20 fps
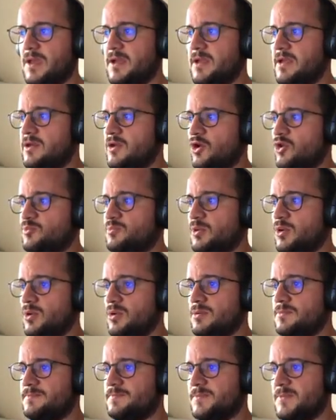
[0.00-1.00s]
In node pool,
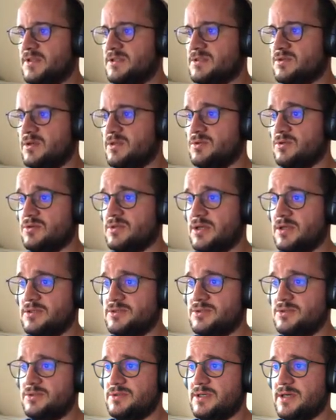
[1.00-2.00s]
it's going to tell
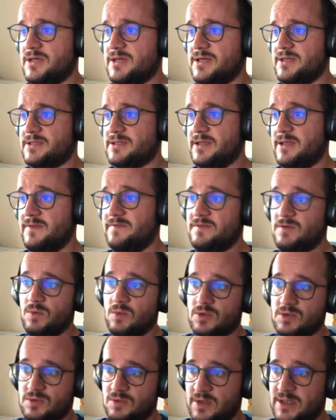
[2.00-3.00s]
you that if you
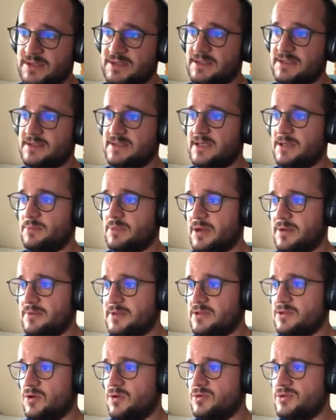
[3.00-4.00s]
want to access the
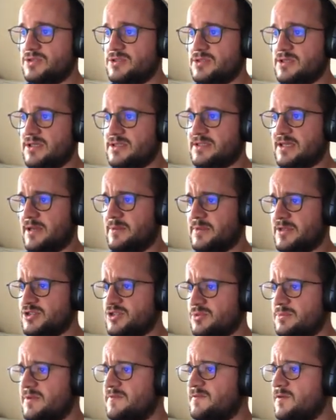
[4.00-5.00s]
private nodes, as I
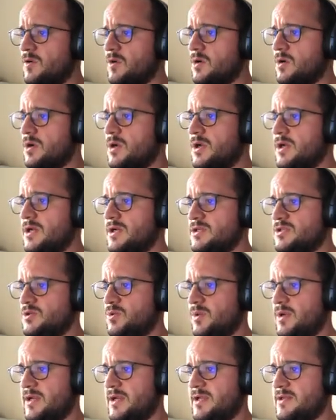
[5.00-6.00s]
mentioned before, you
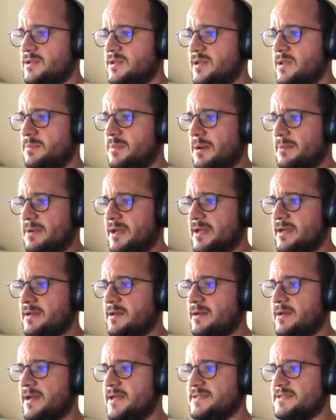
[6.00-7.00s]
will need the
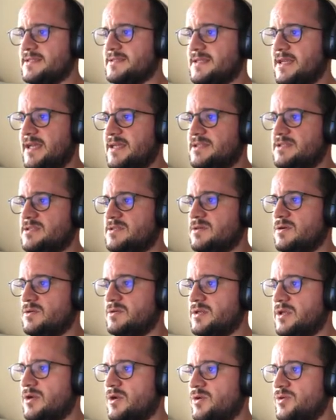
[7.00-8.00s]
public SSH on
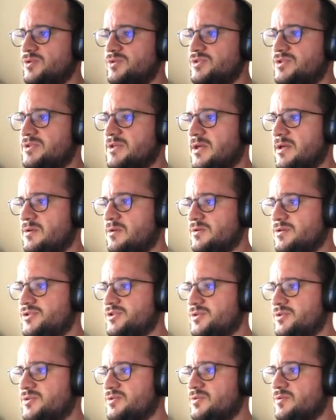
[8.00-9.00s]
the nodes and
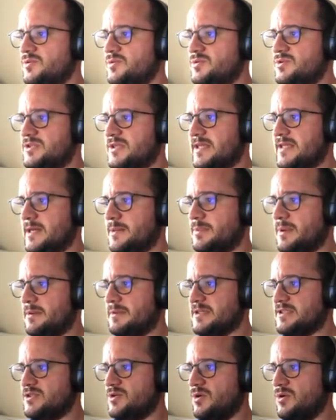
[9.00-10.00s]
also to set up a
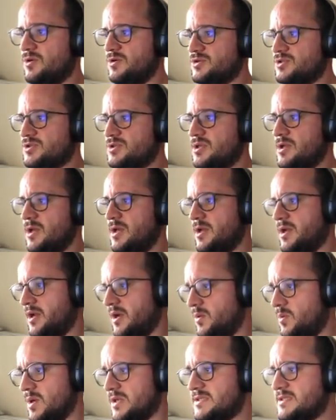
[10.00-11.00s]
Bastion host.
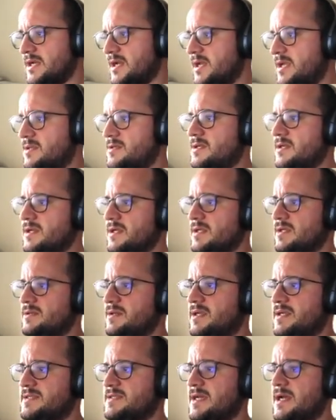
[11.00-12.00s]
And once again,
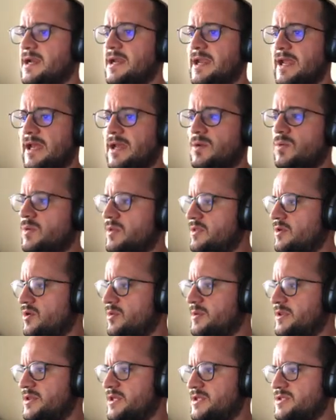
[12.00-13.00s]
there is a link with
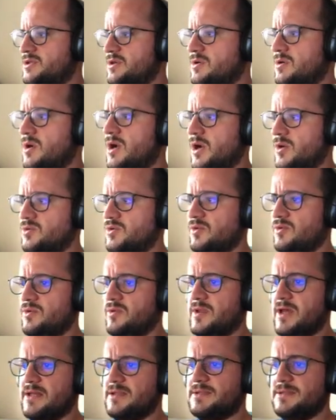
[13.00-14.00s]
documentation on how to do
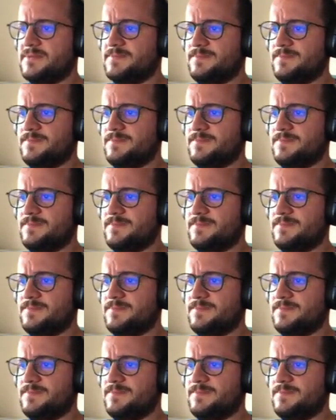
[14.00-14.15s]
that.